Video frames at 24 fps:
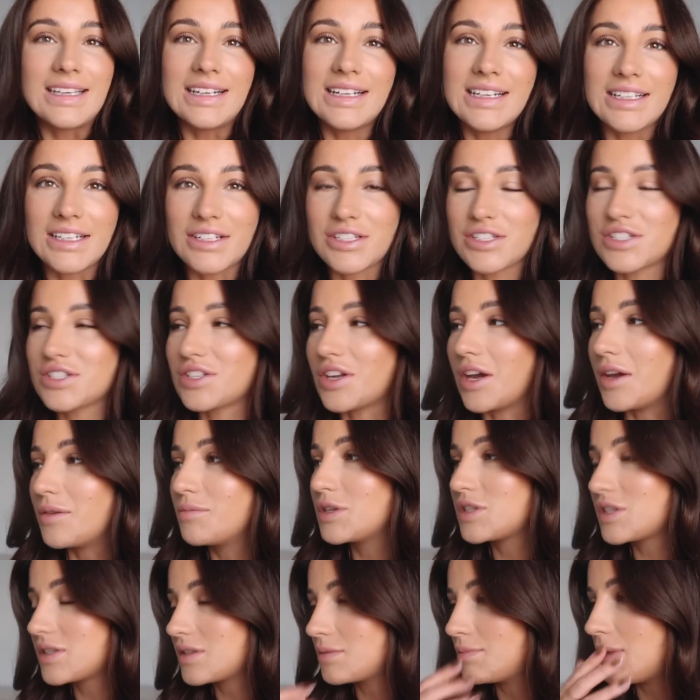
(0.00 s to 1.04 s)
nearly lunchtime,
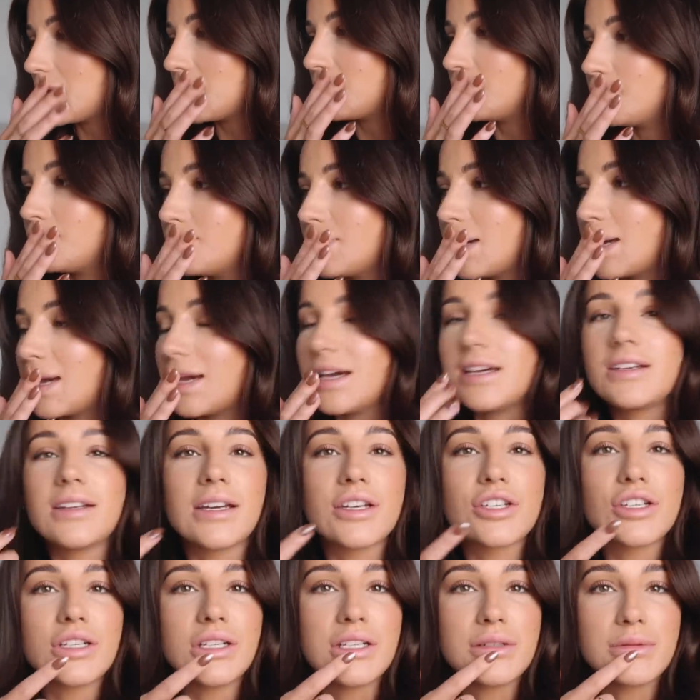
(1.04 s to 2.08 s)
which is a bit mad. I
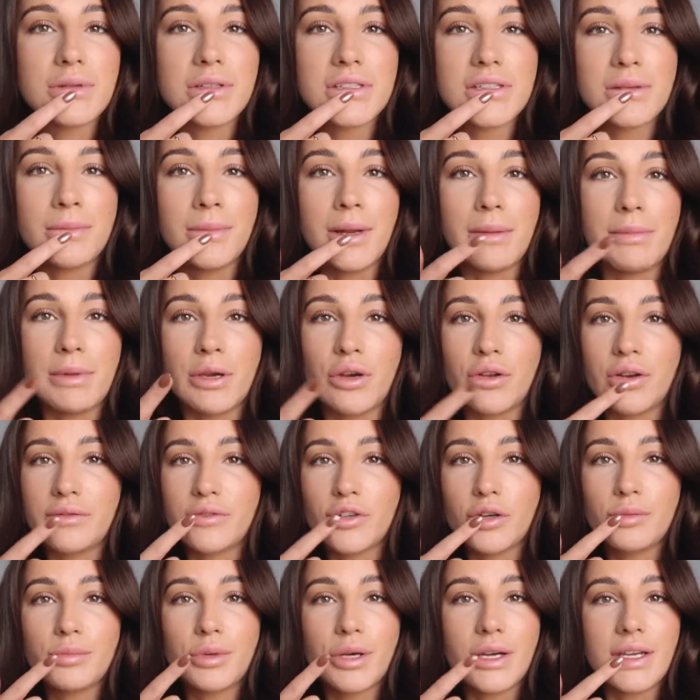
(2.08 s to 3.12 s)
actually need to put some lippy on. I've
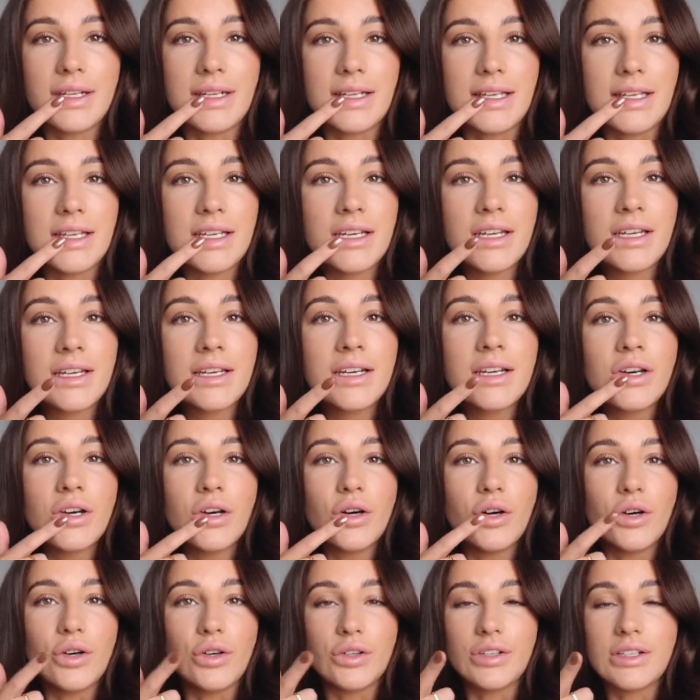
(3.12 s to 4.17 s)
not put any
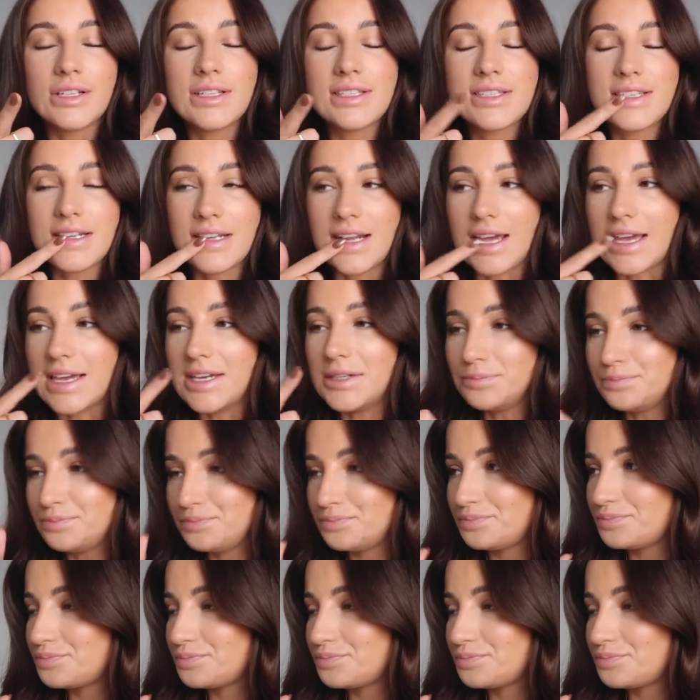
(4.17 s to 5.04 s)
on today.